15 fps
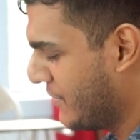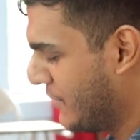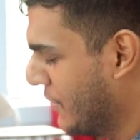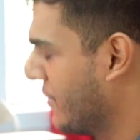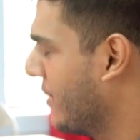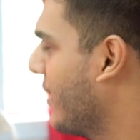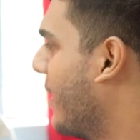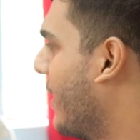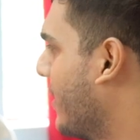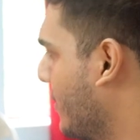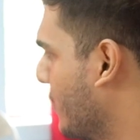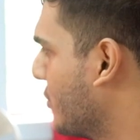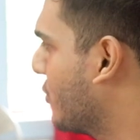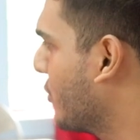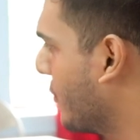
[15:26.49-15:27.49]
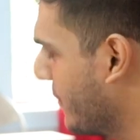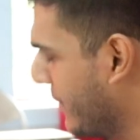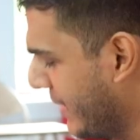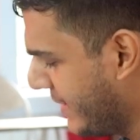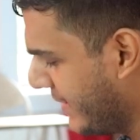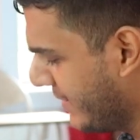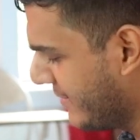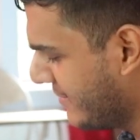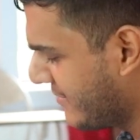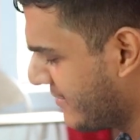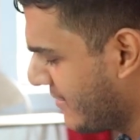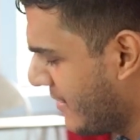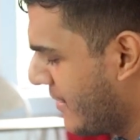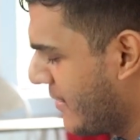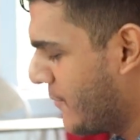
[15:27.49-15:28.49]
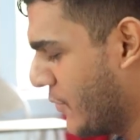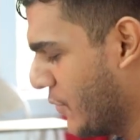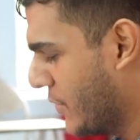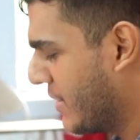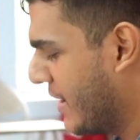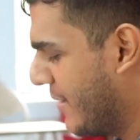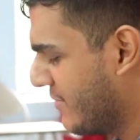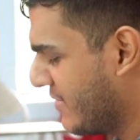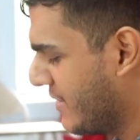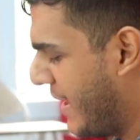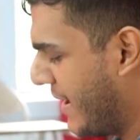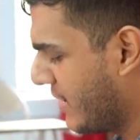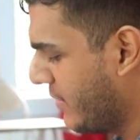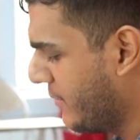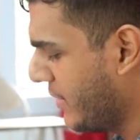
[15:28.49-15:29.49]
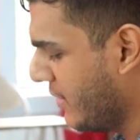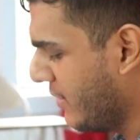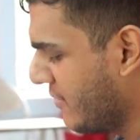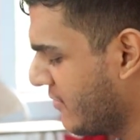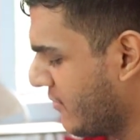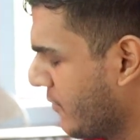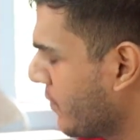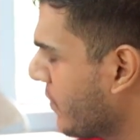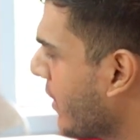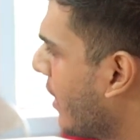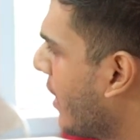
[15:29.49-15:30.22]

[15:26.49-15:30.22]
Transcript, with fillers: during our youth group meetings, programs, and activities.